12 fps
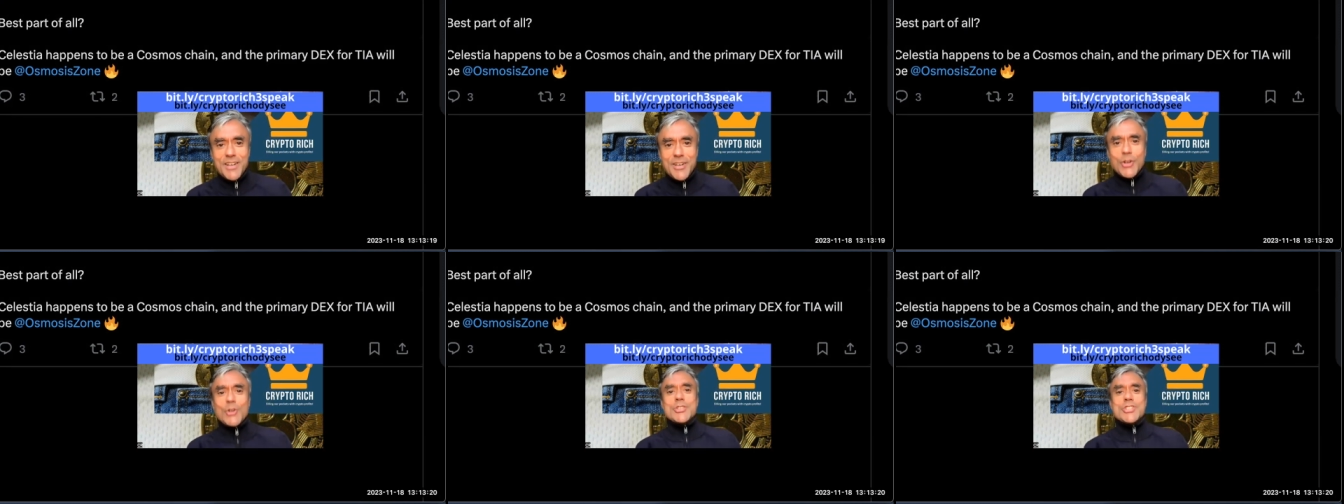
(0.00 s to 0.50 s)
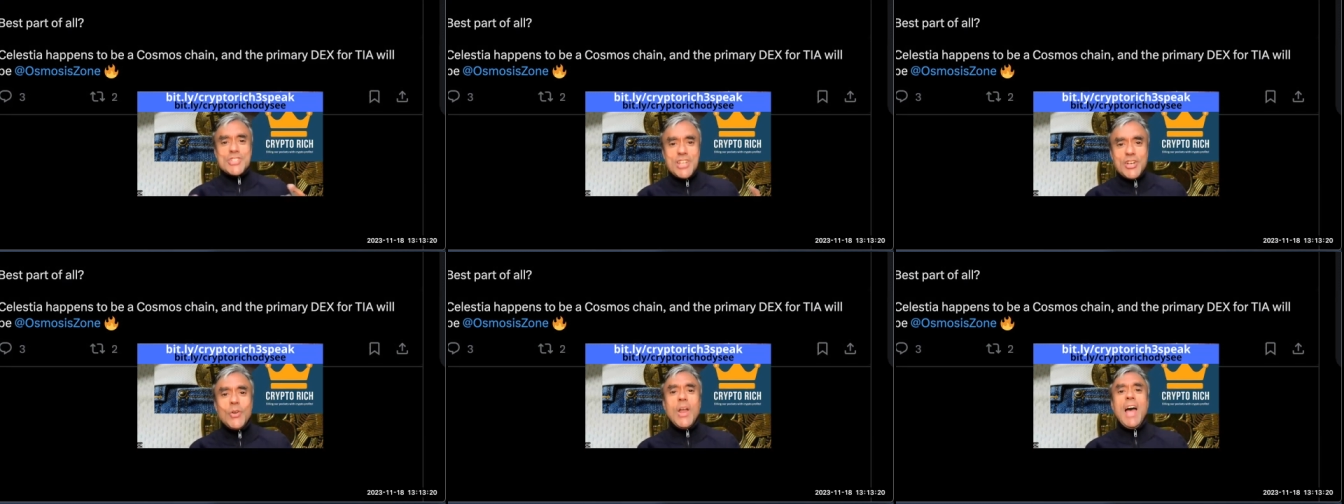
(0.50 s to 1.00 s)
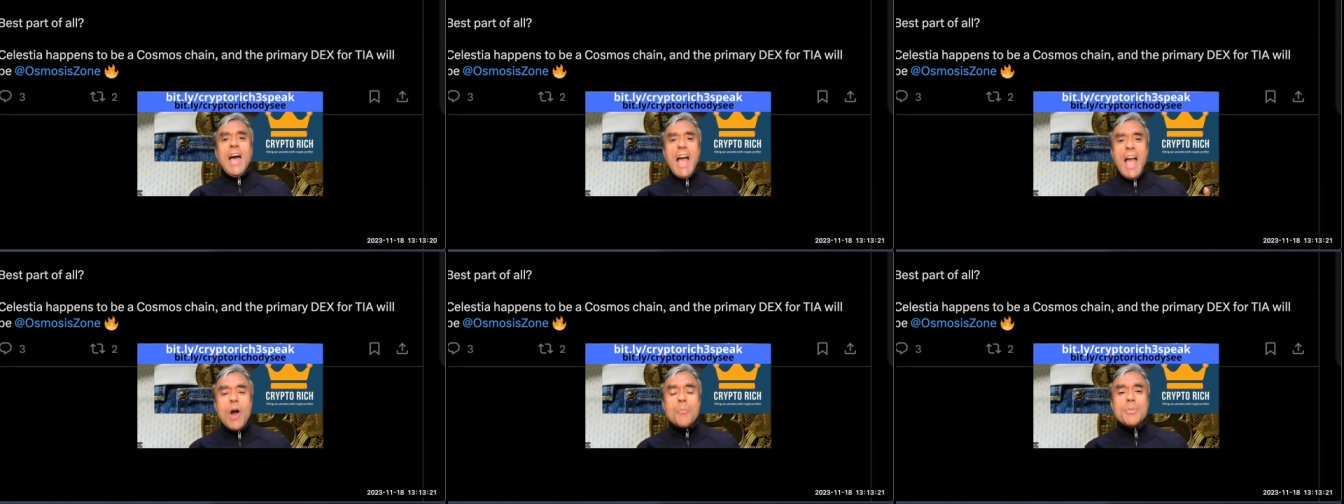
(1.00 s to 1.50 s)
could still
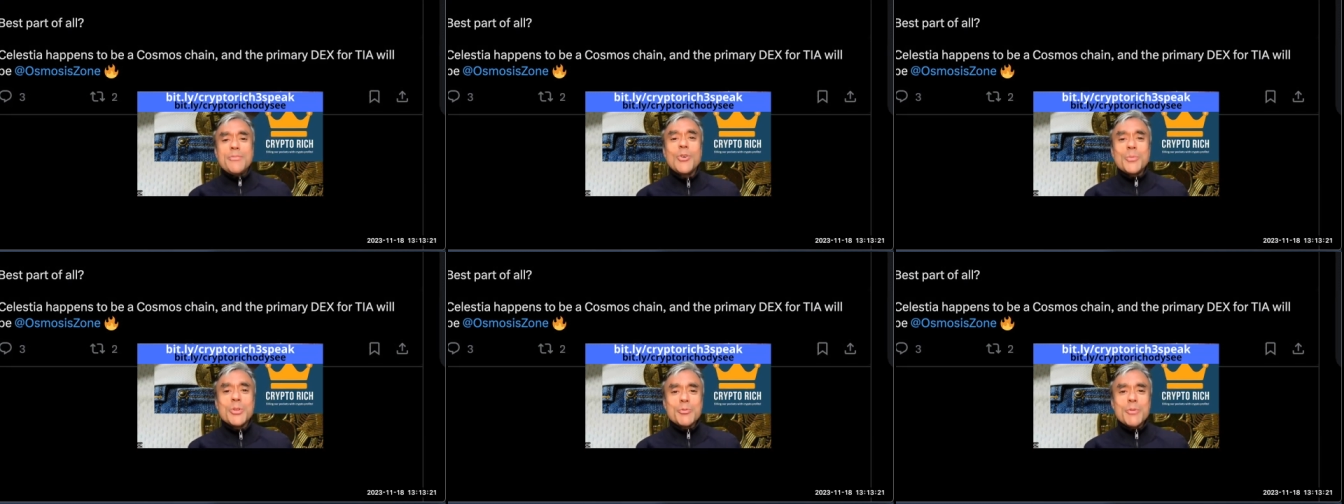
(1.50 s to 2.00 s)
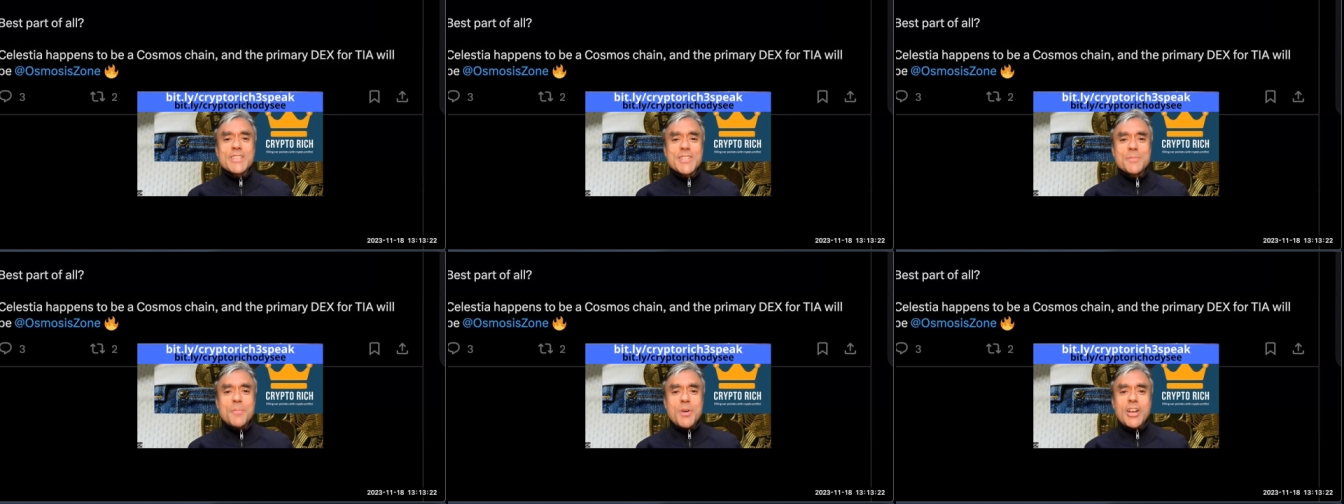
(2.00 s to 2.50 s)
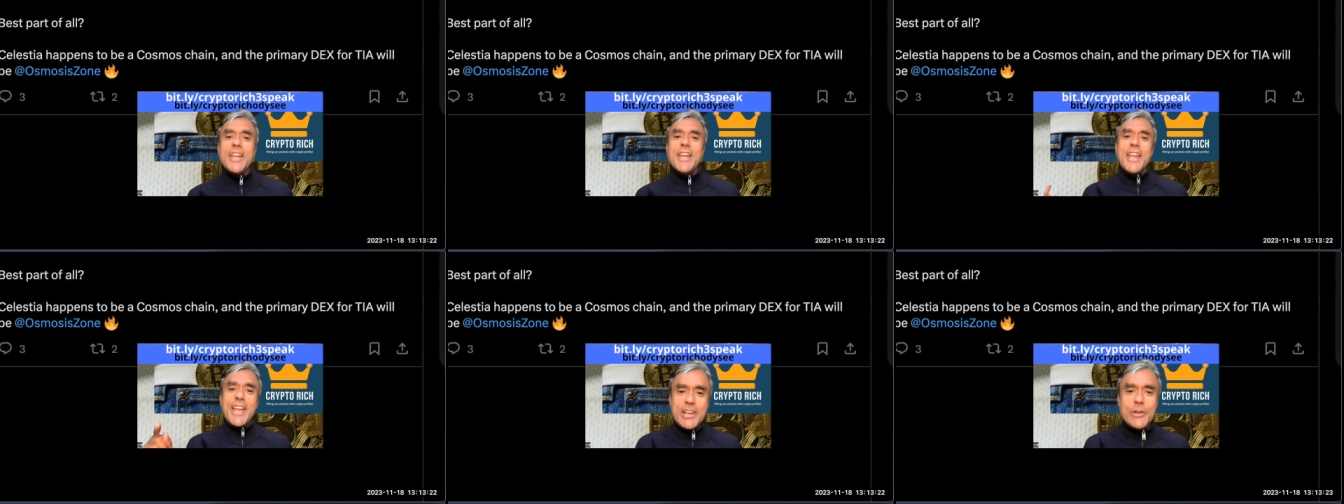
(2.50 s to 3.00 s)
outperform the rest of the market,
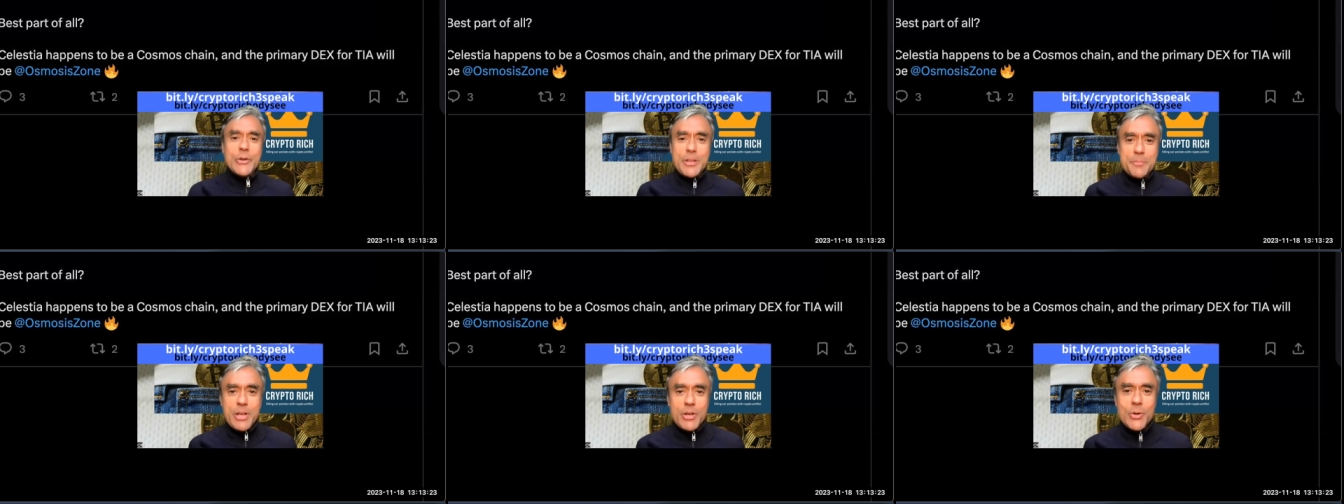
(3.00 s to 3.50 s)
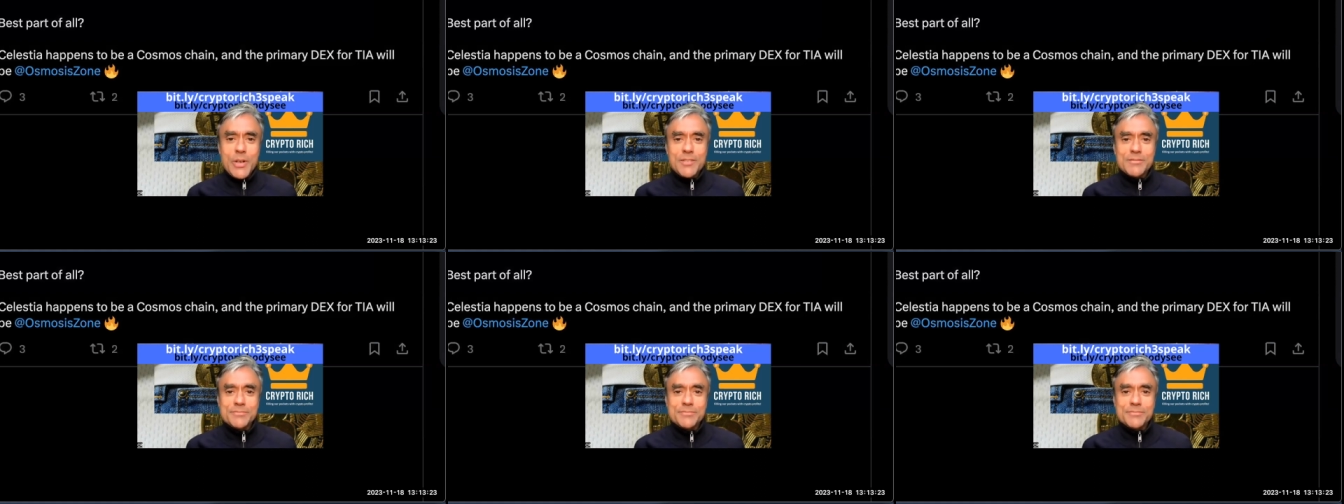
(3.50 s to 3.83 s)
including Bitcoin.